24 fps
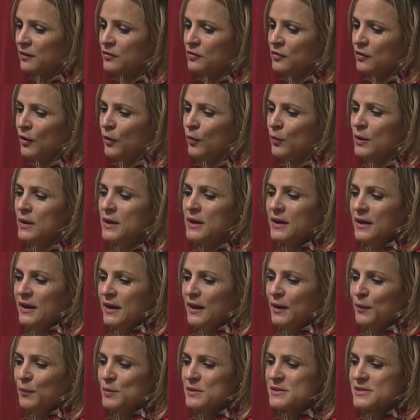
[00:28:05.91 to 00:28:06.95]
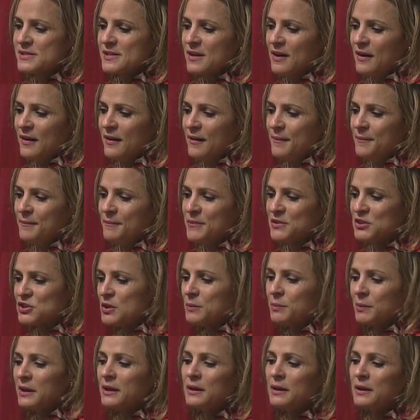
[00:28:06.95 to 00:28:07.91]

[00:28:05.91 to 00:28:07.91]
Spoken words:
So it was, but